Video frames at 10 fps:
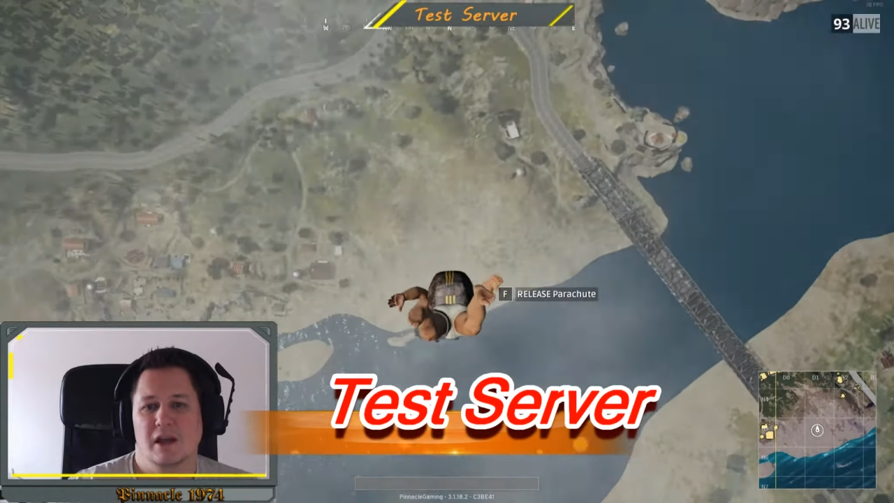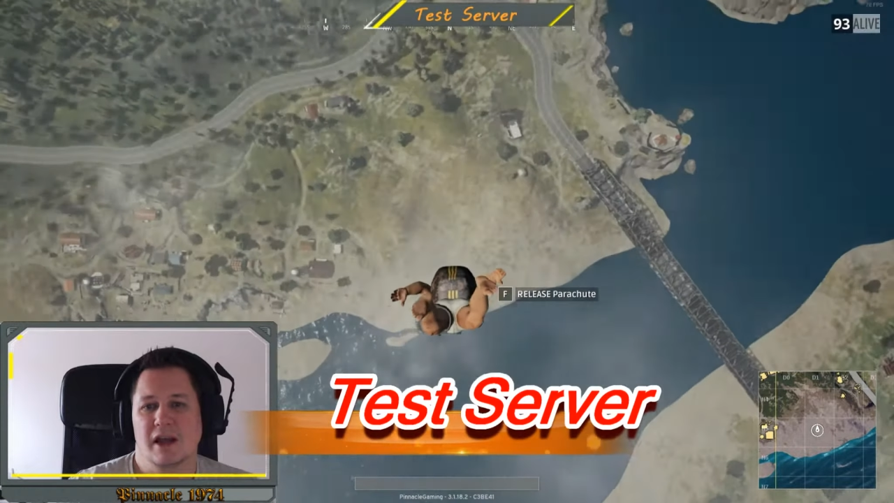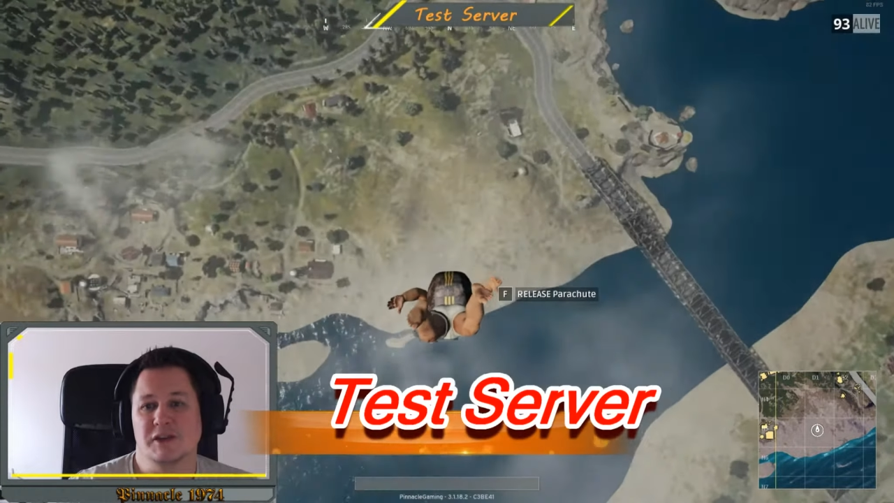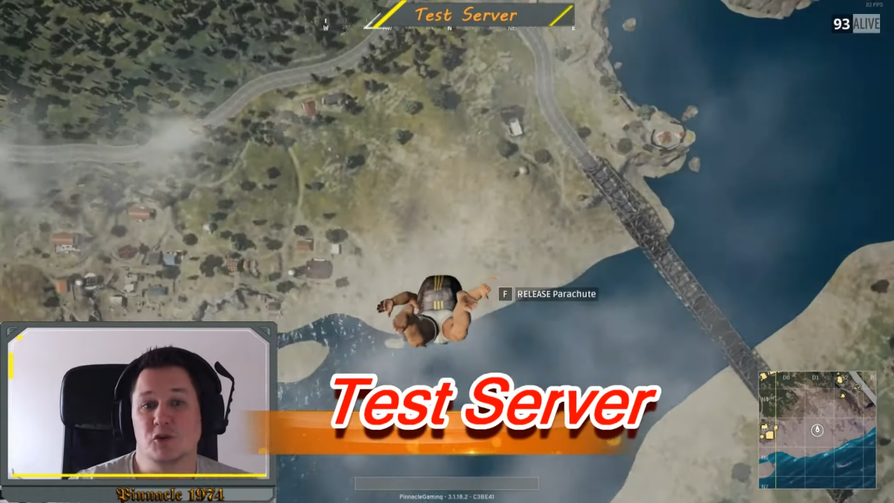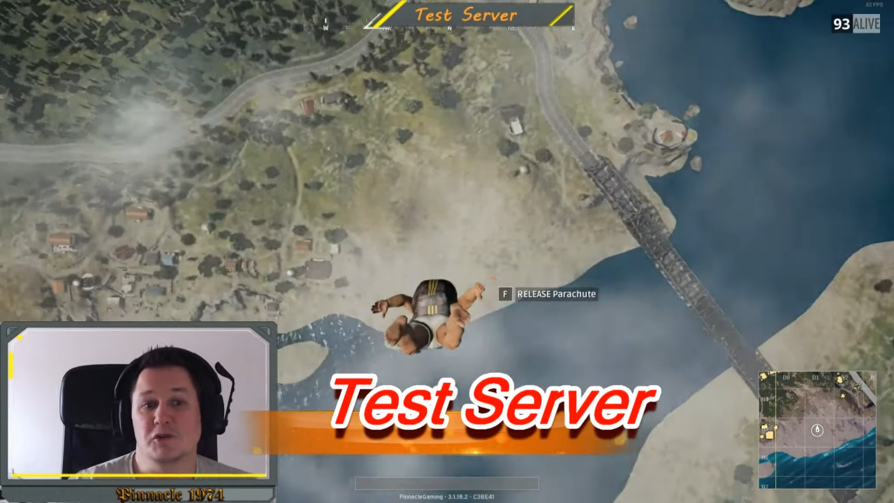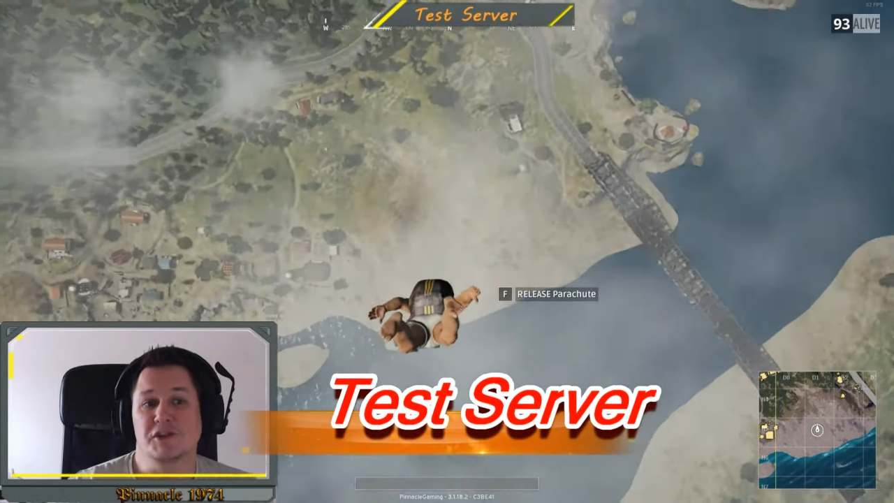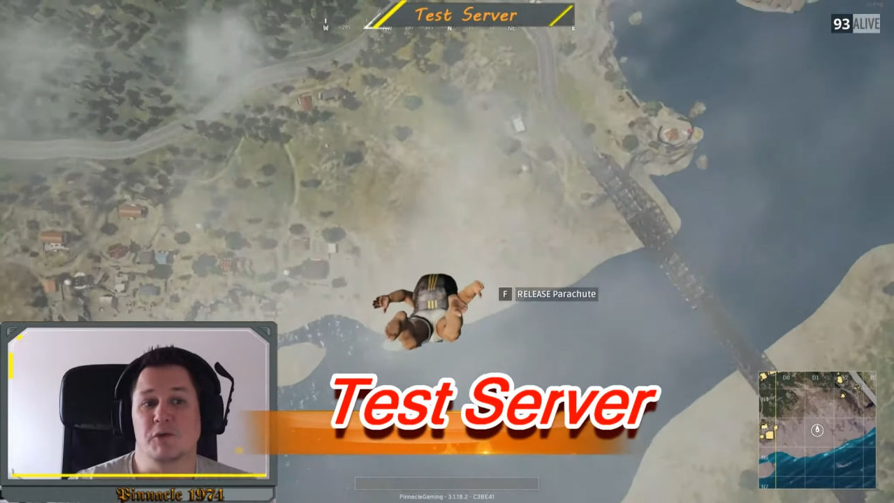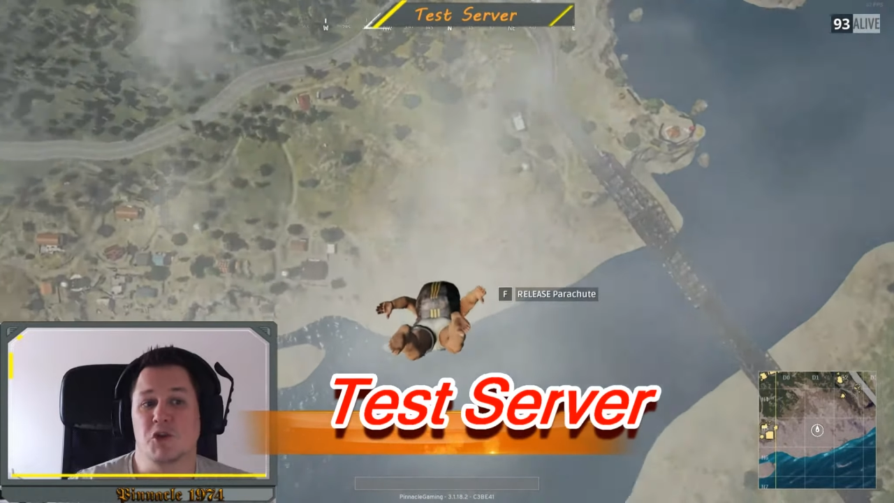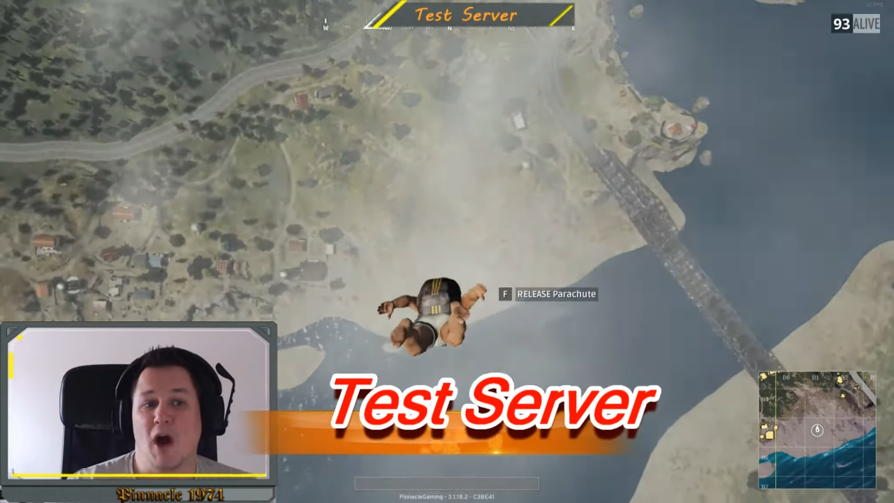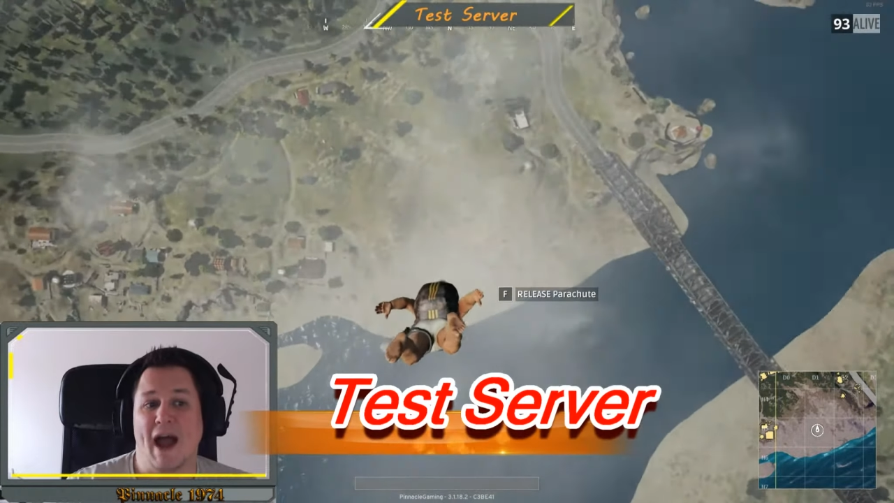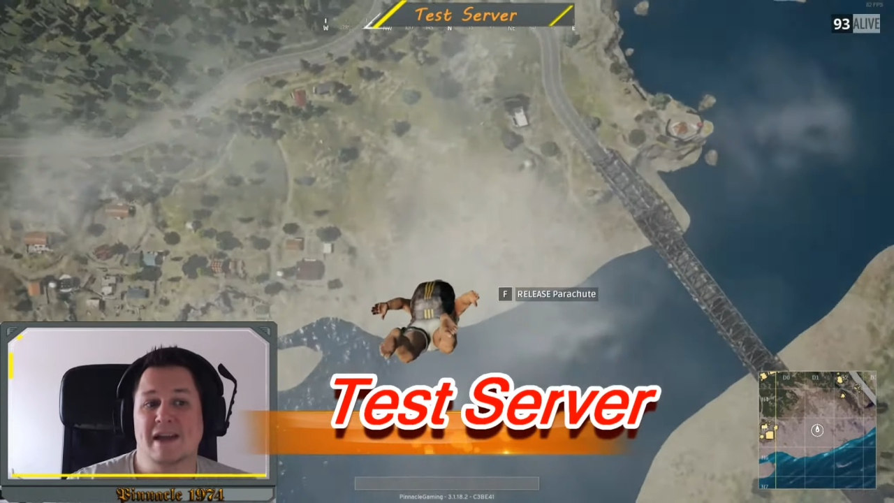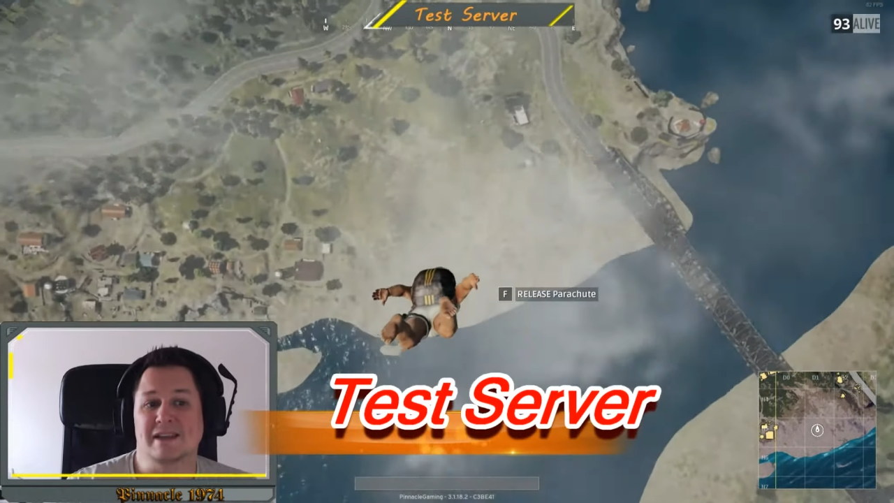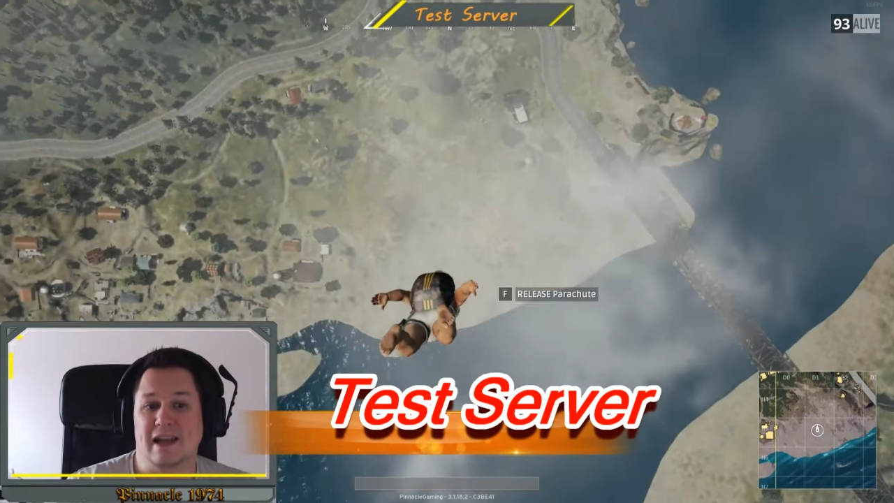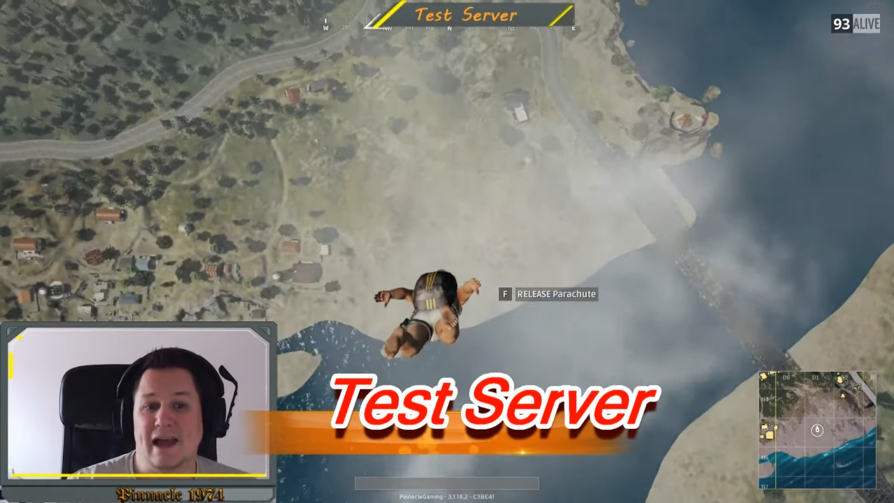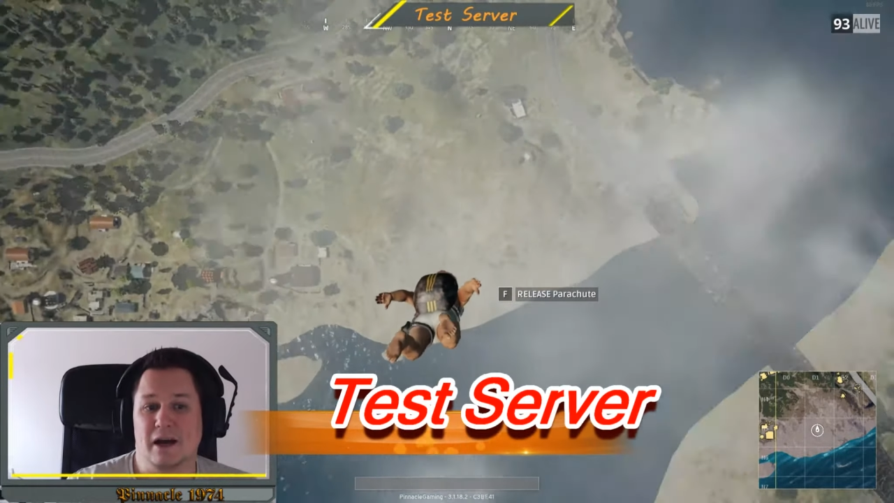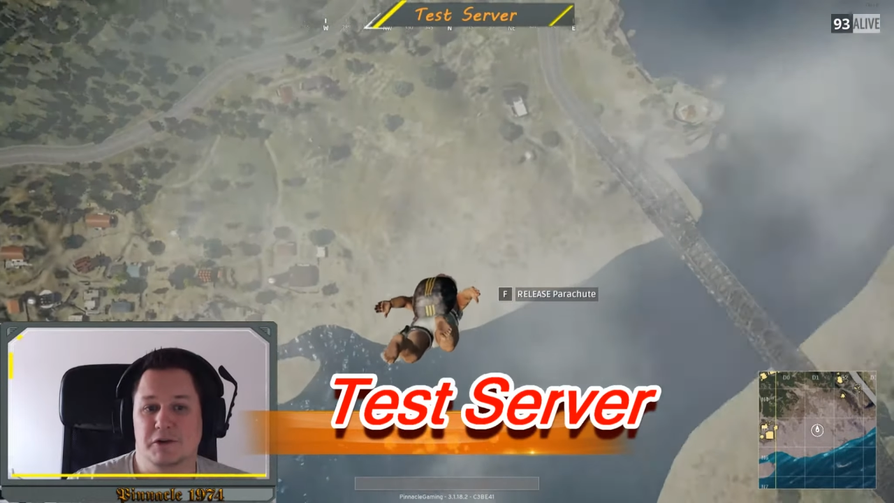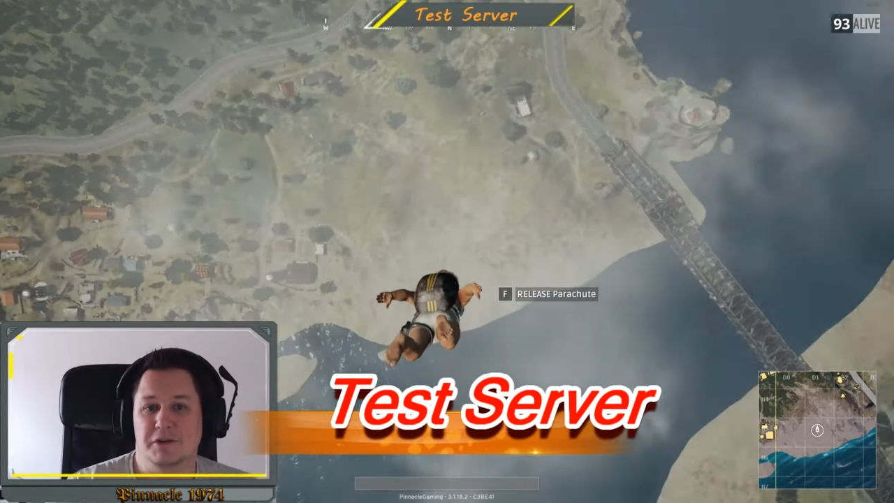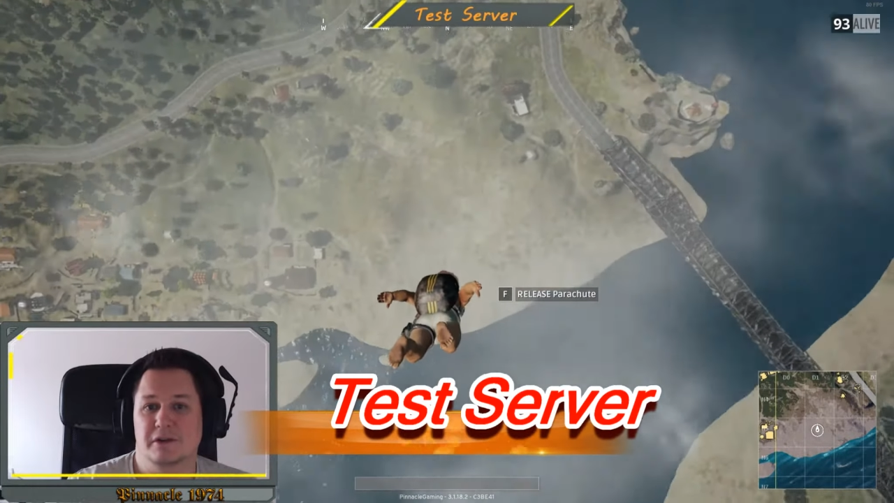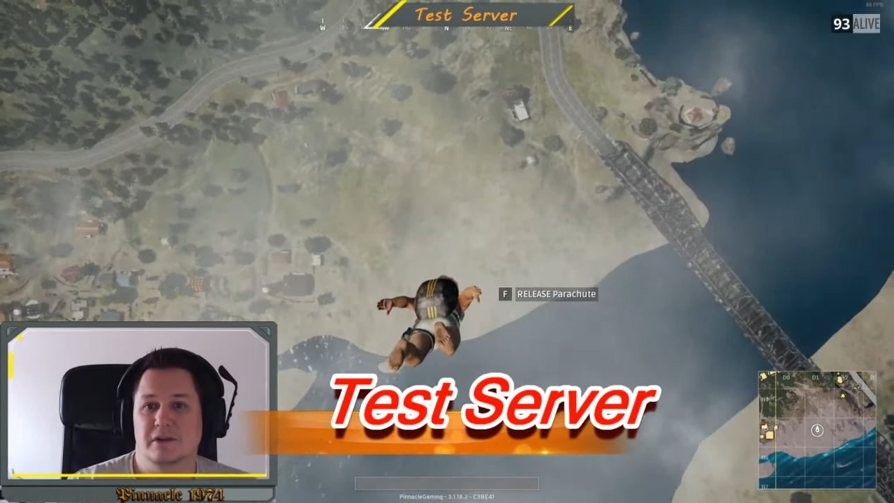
is also not as loud